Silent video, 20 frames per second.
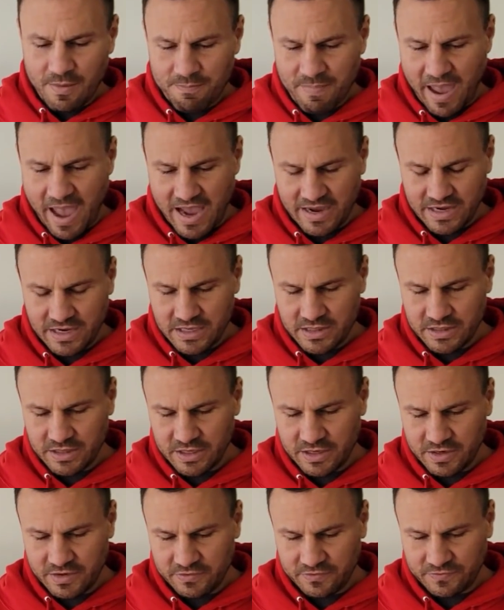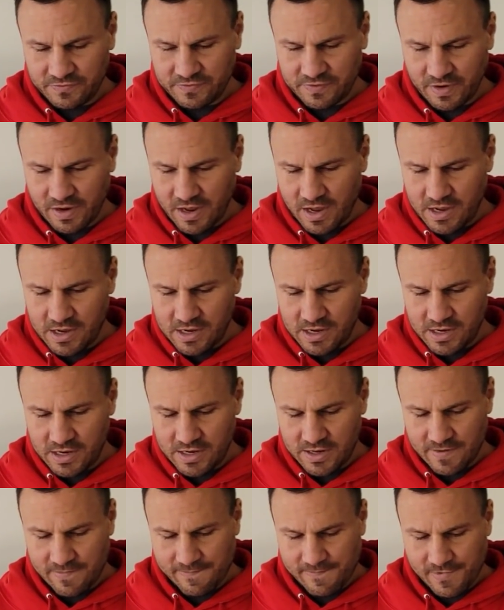Packing list.
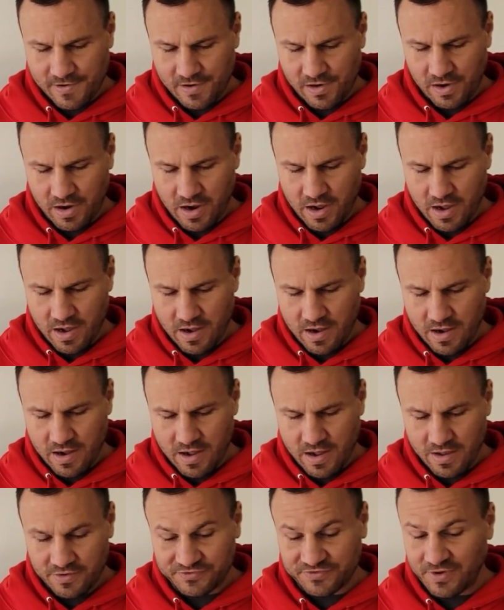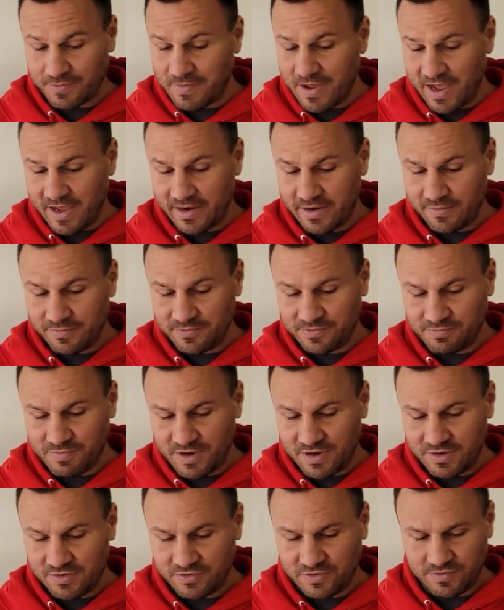Um, uh, uh, some items
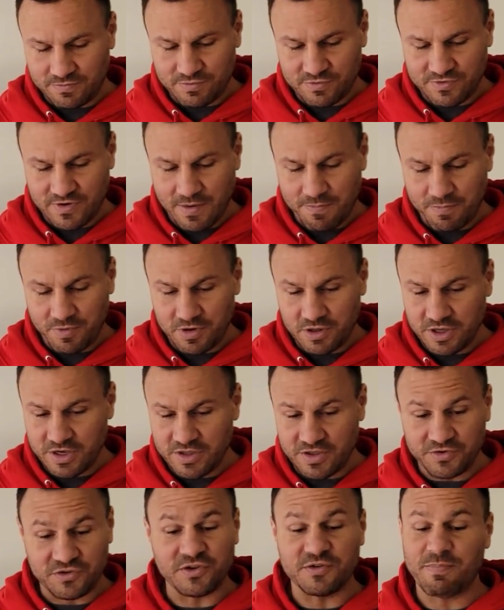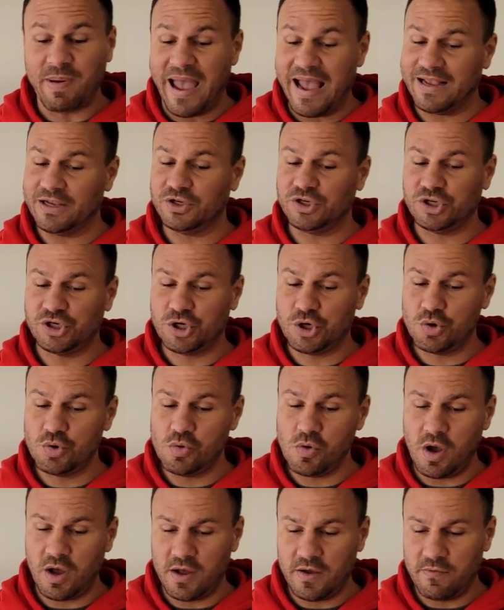may ship separately. This is package
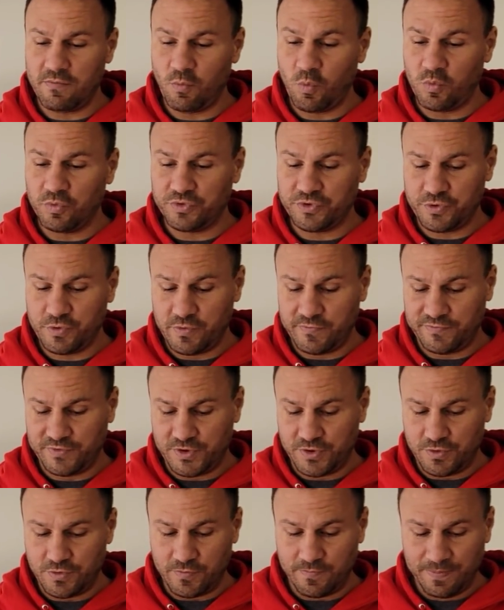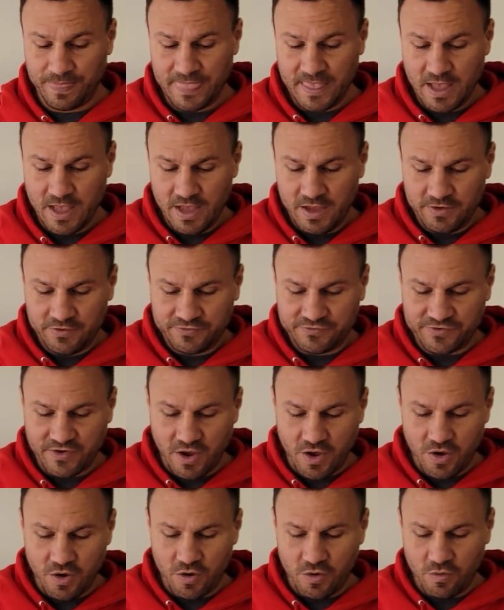two of two of two.
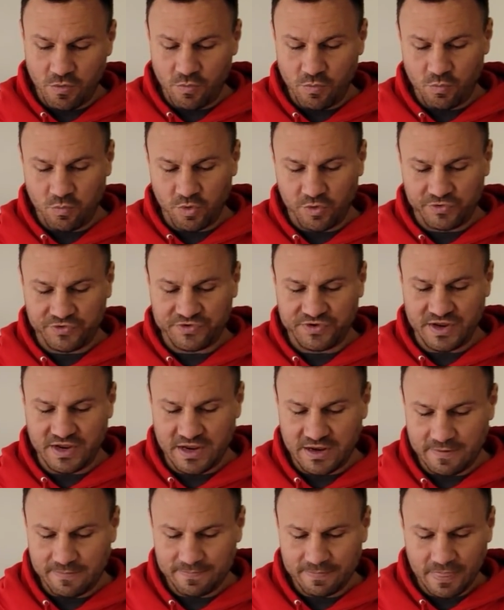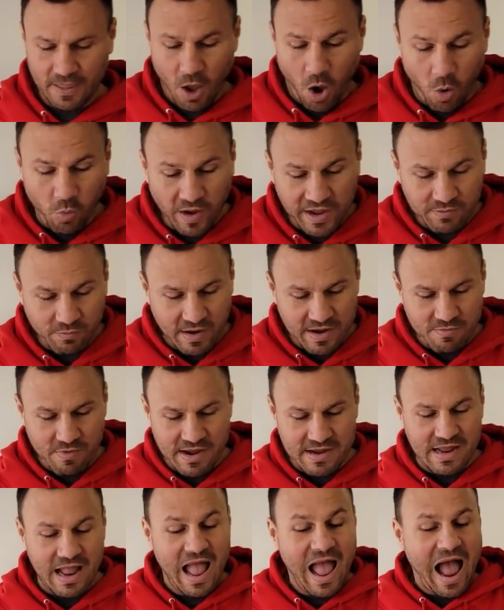So we'll see. Oh wait, wait,
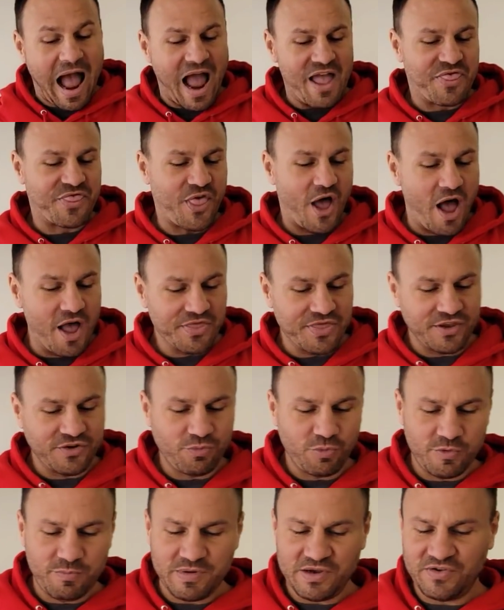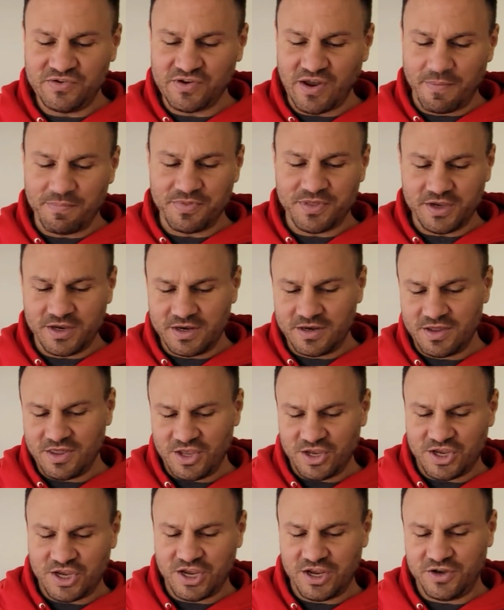wait! I thought this would be something
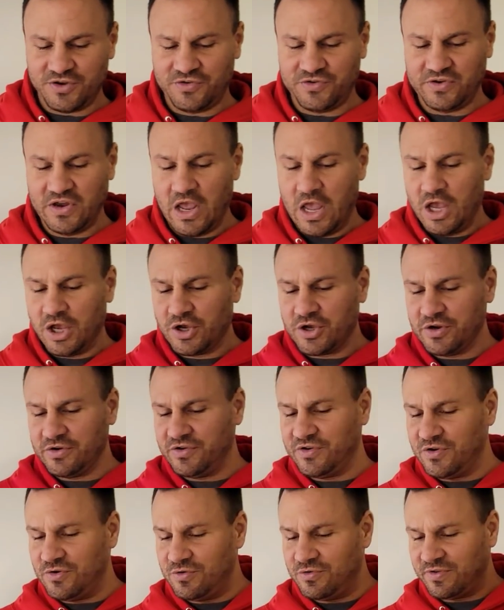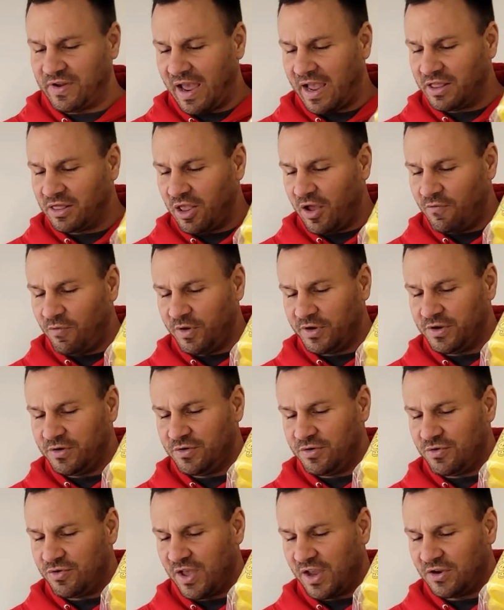the kids could use. I love what you
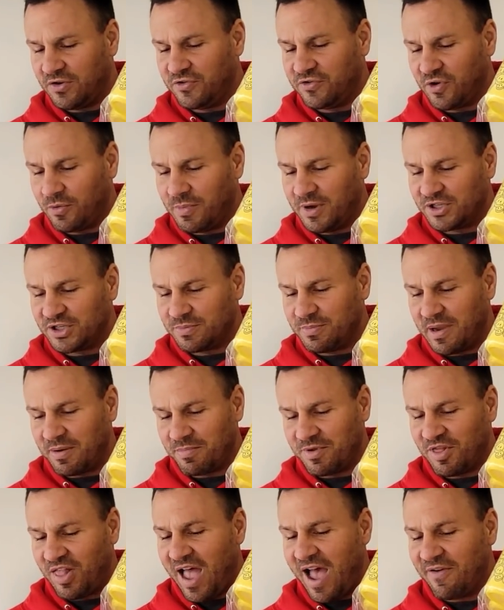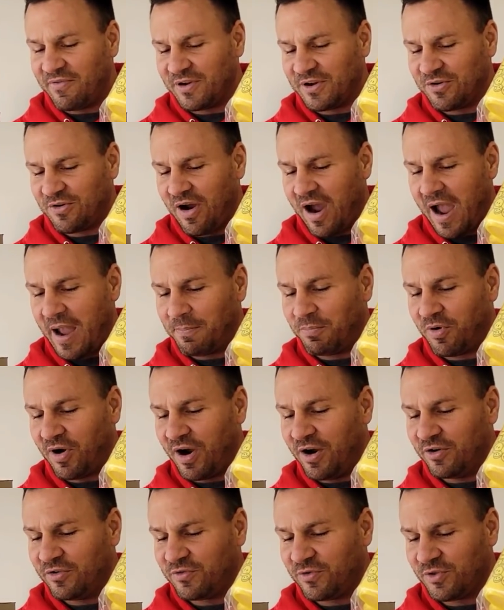do. Thank you so much. You make me laugh and cry.
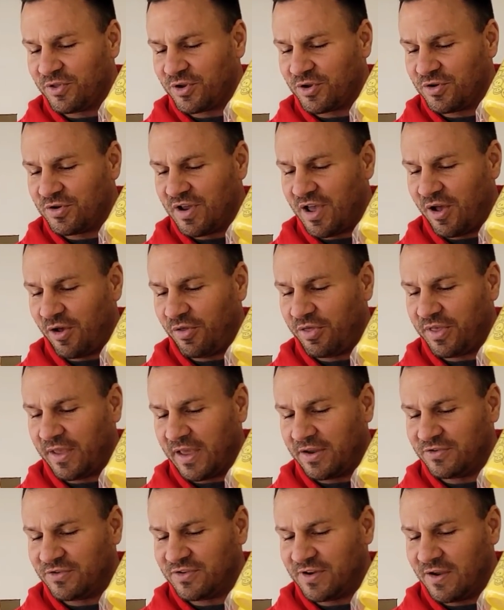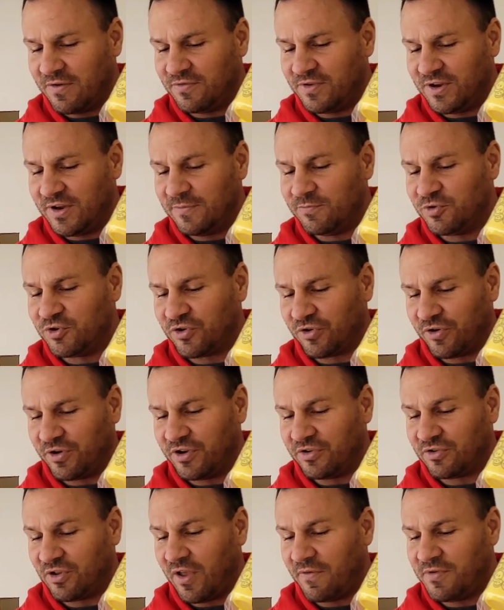Prayers for the good health and safety
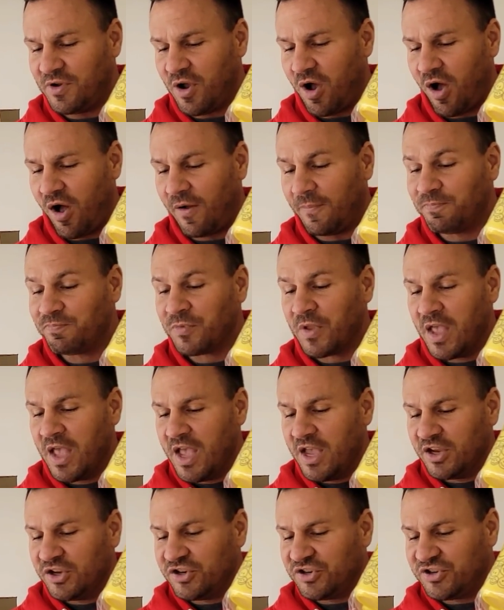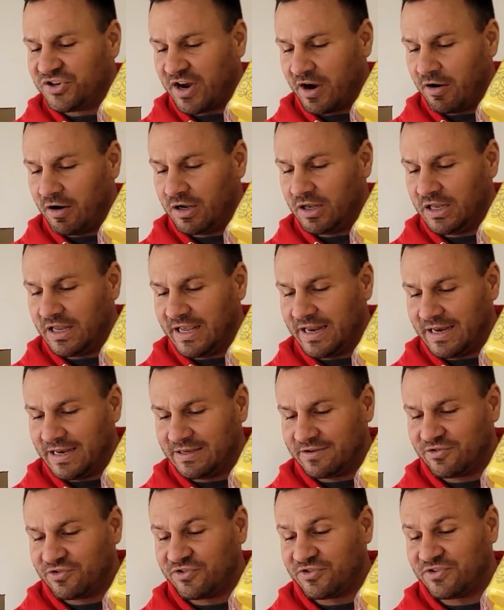journeys. Love you all. Sherilyn,
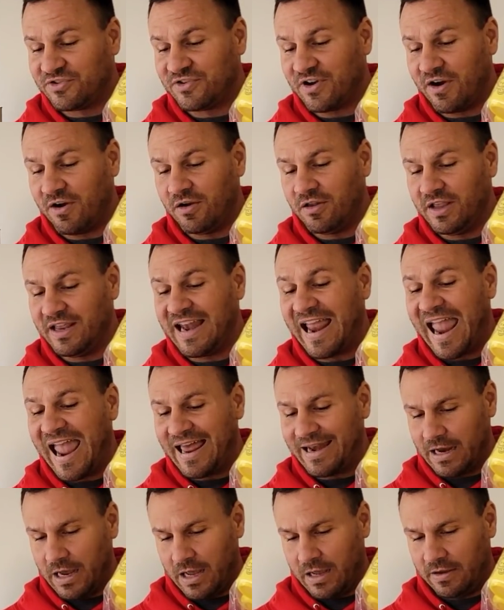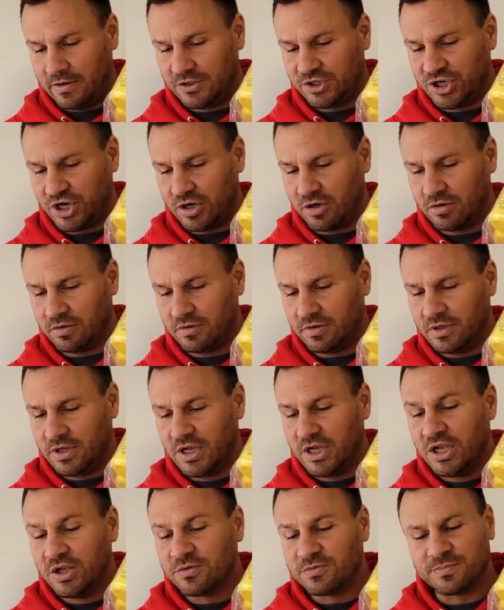Sherilyn Anna. Cheryl,
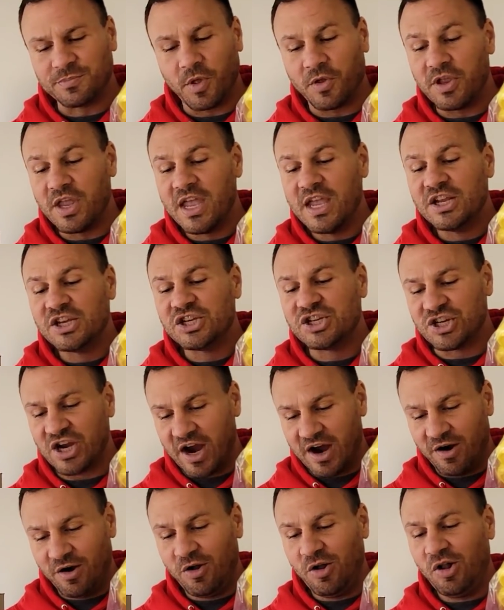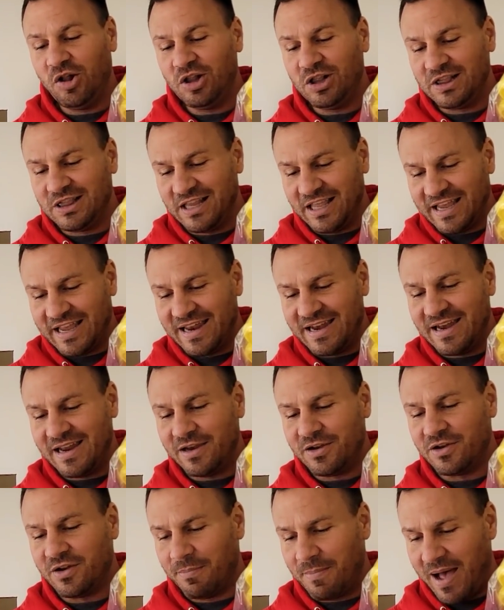Cheryl oh. Lynn
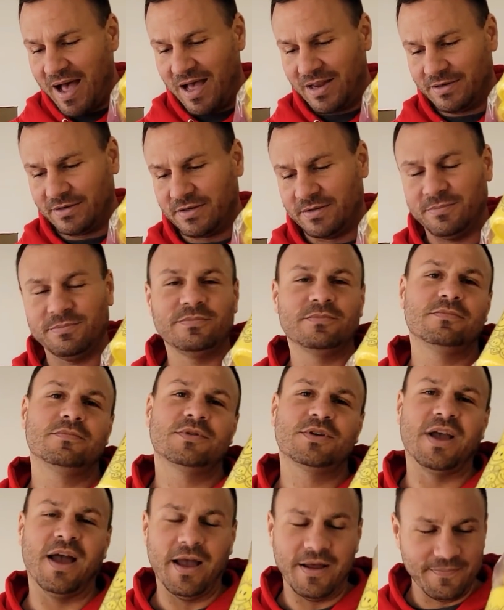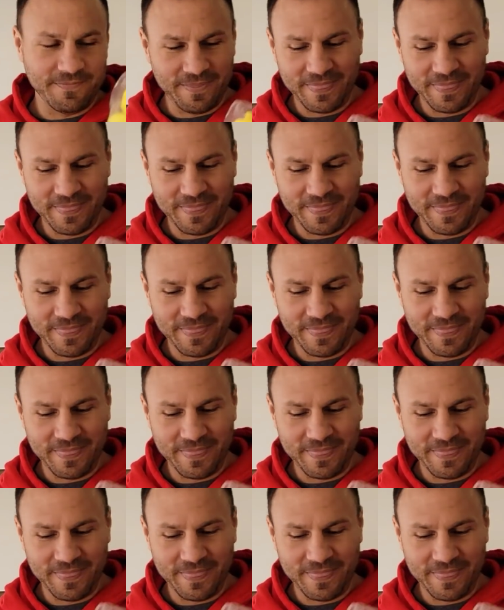DeMont. Okay.